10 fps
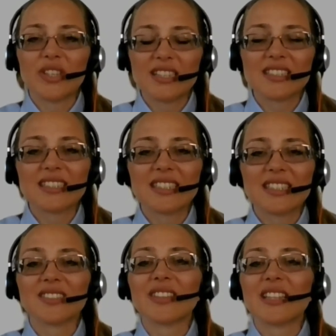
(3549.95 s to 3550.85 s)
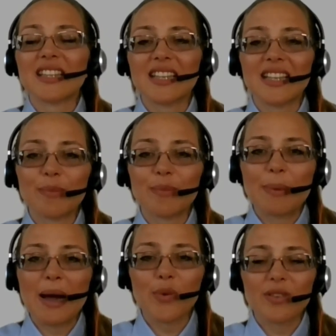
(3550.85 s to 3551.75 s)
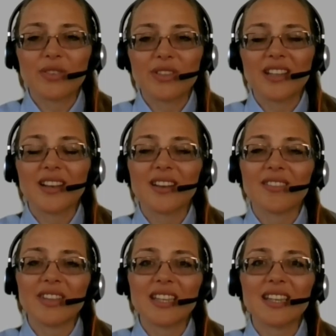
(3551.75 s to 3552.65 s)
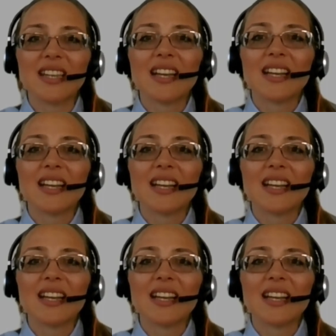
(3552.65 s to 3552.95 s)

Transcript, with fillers: really successful, and really powerful are very